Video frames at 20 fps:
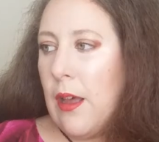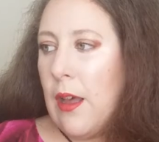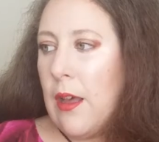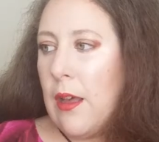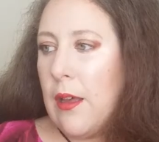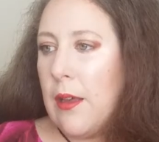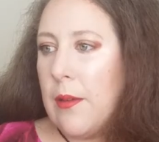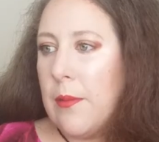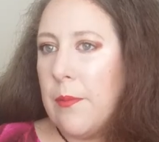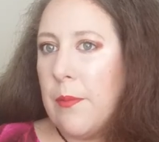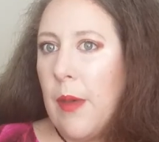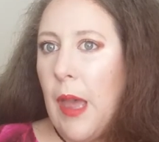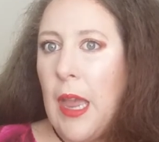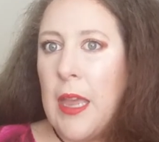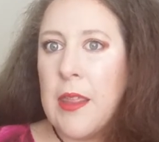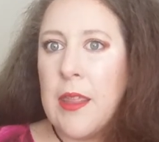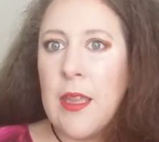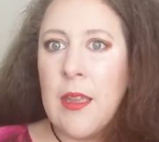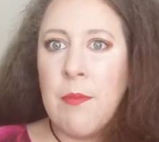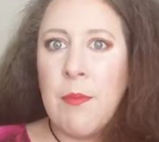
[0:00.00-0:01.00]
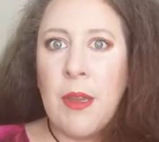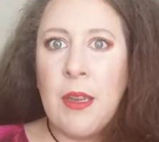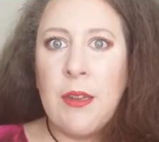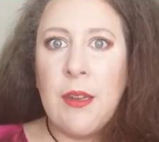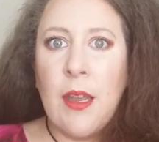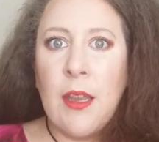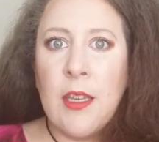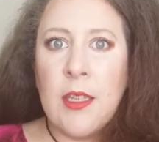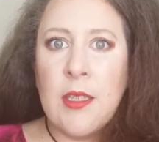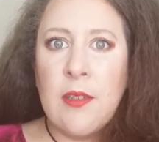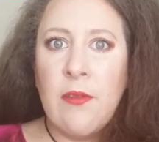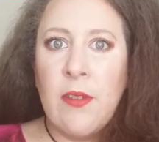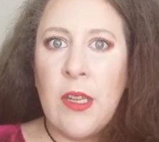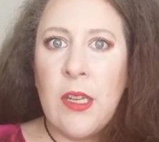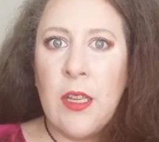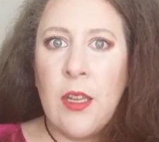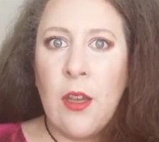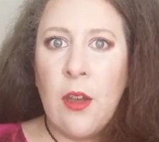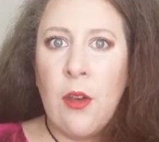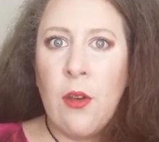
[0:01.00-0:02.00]
Um, I think my next
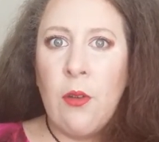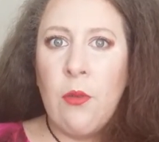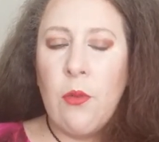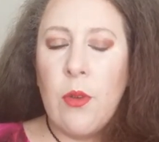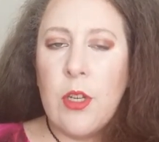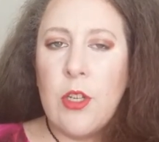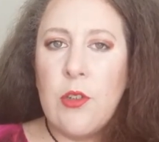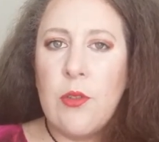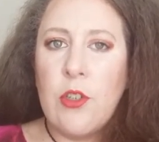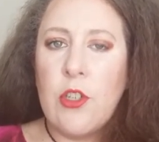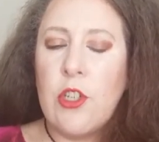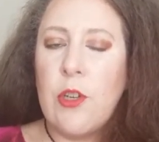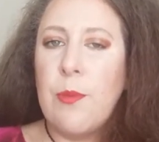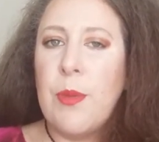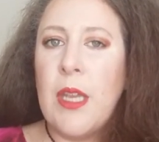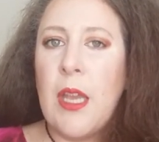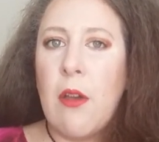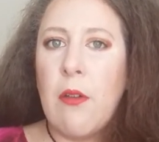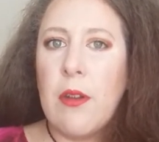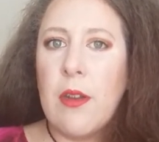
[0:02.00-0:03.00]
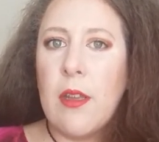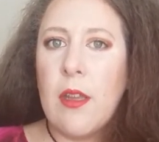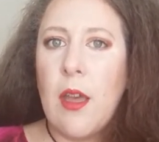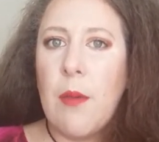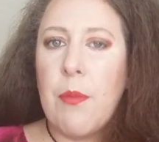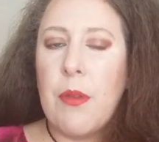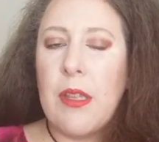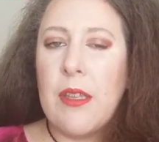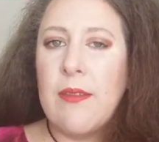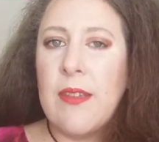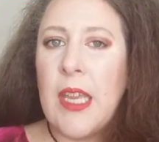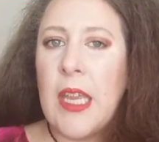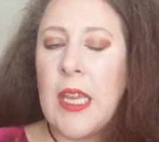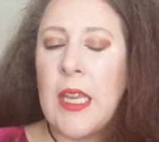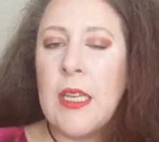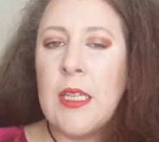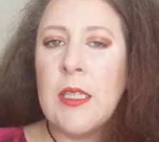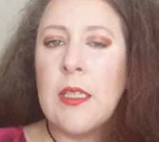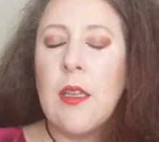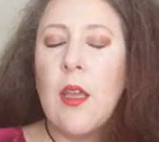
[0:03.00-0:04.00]
video, which should be out in a couple of
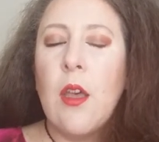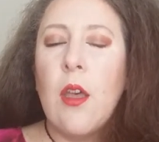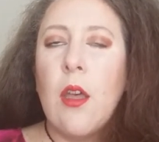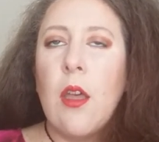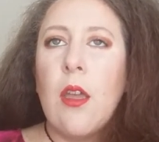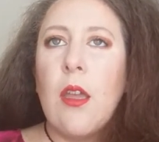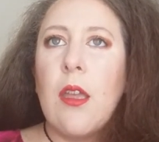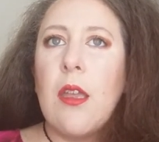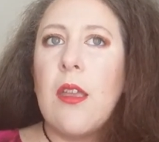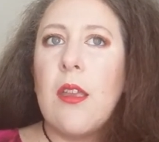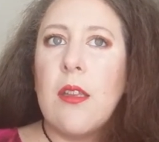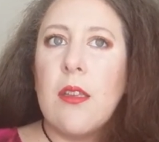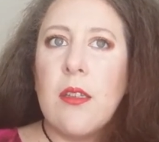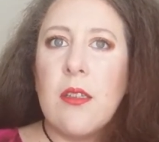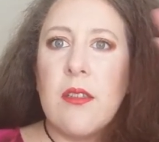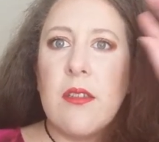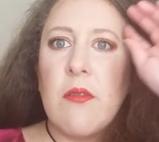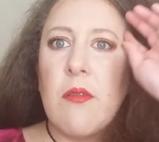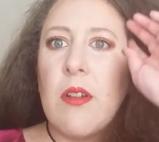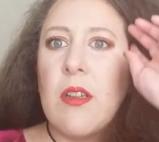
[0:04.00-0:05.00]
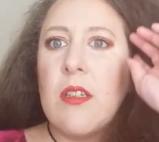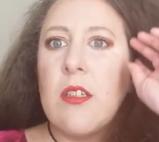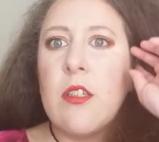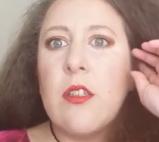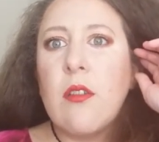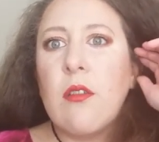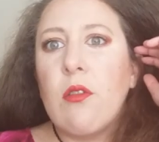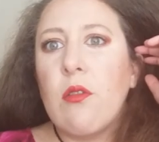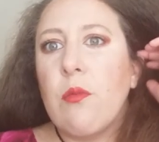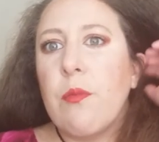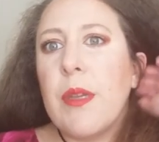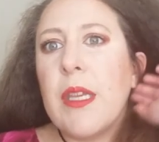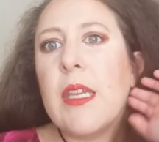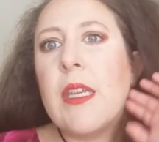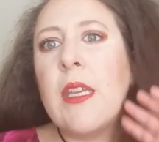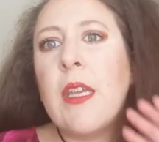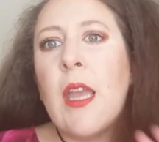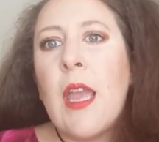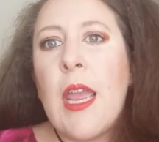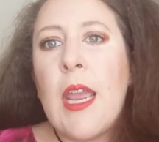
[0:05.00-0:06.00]
days, is going to
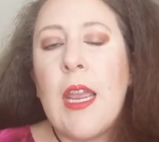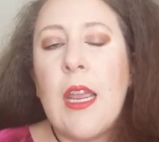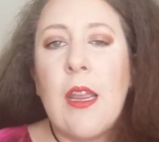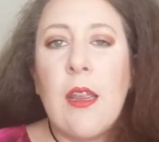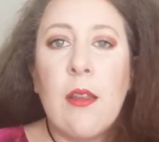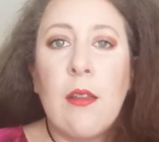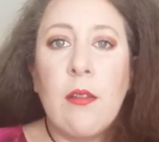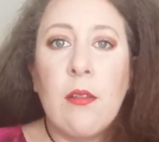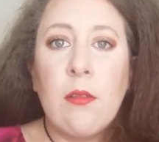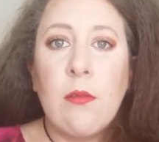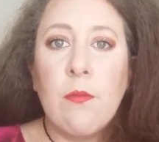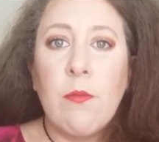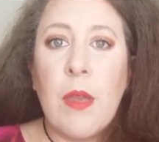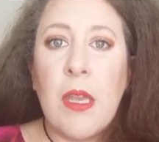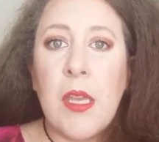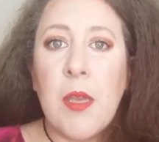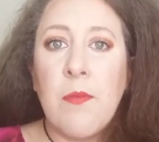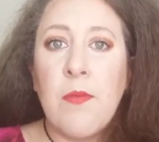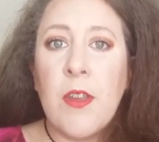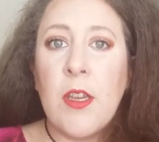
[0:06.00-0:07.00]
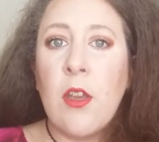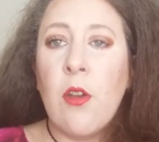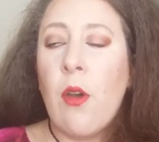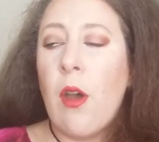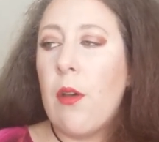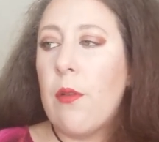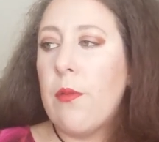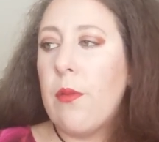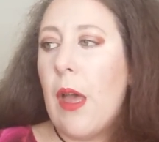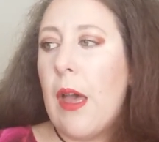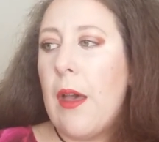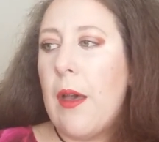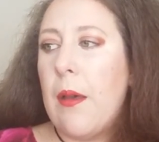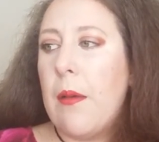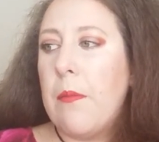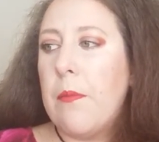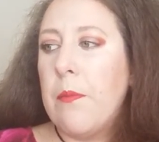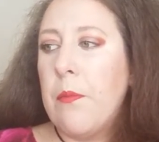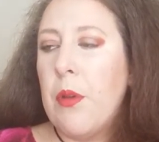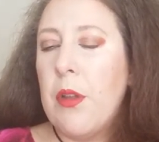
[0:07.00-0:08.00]
be a makeup video. I'll
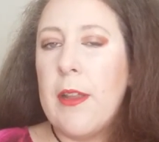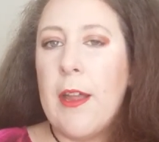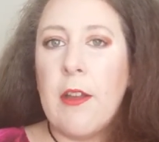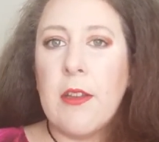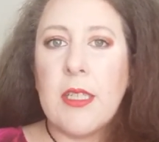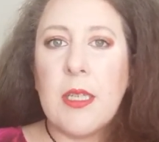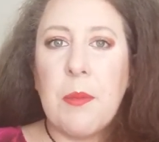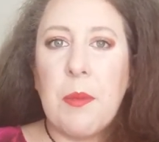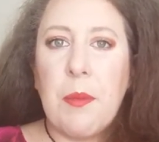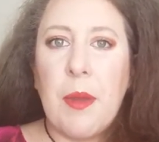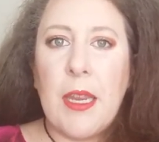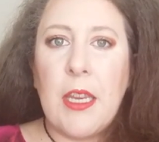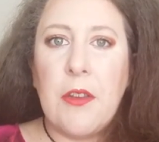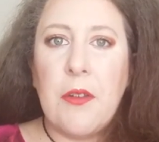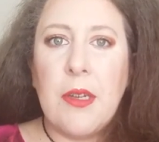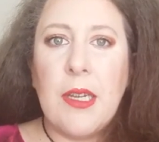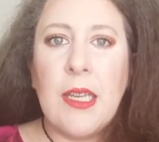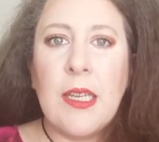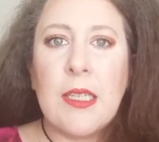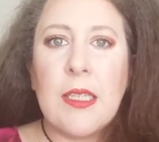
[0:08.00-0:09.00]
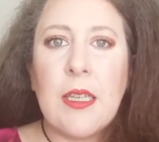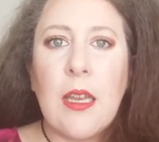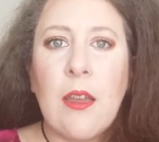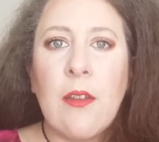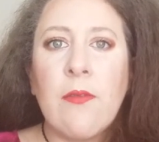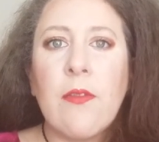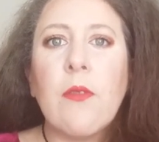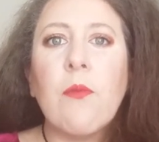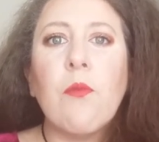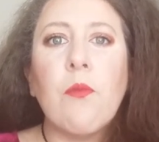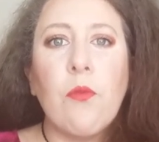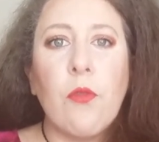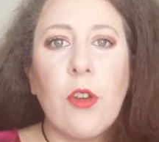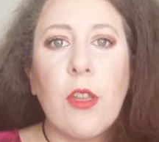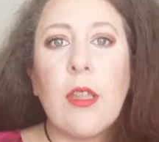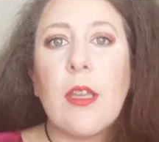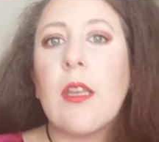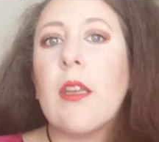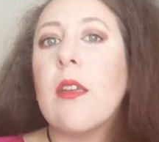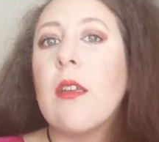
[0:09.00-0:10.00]
um, pull out some of my Younique stuff and
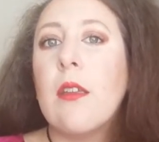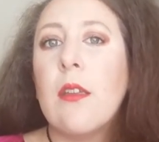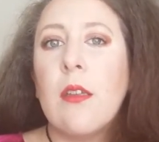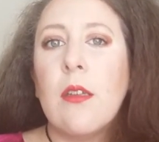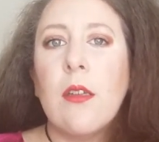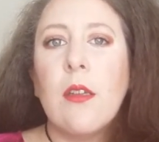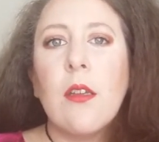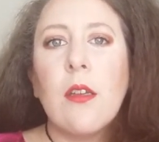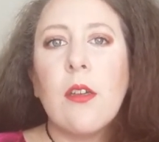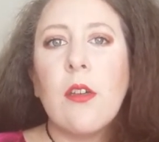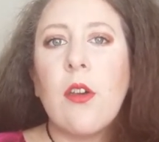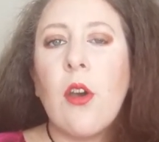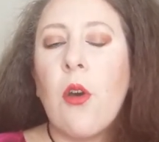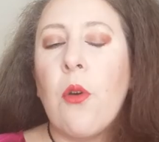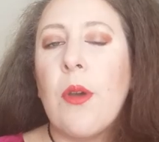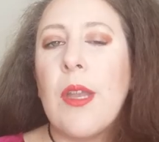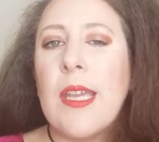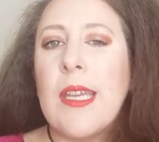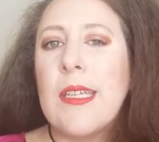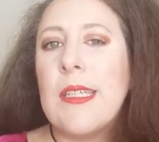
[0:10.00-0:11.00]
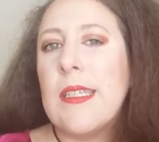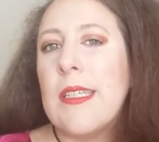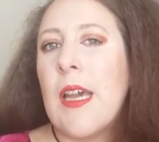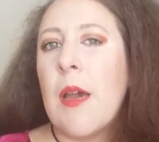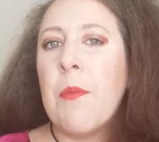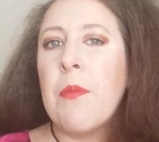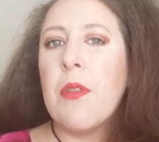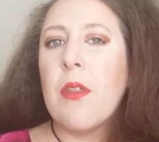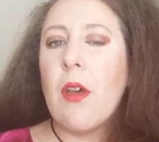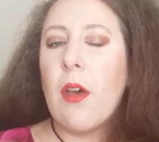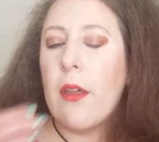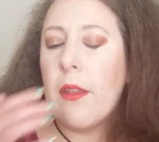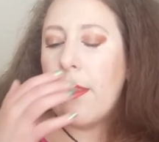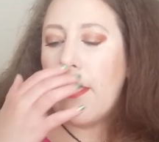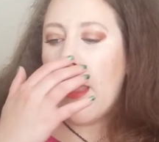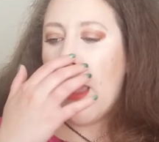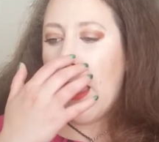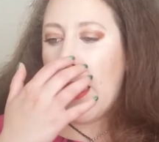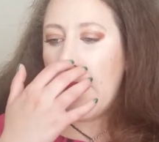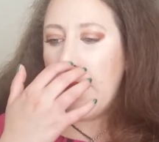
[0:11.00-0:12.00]
really go in depth
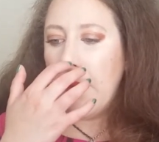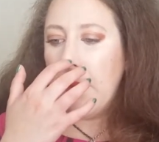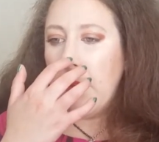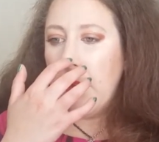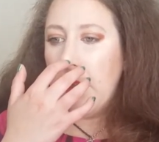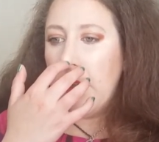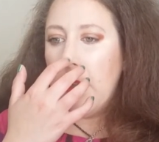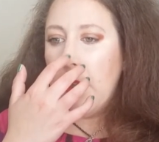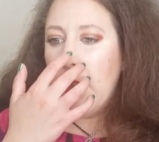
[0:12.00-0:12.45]
on that.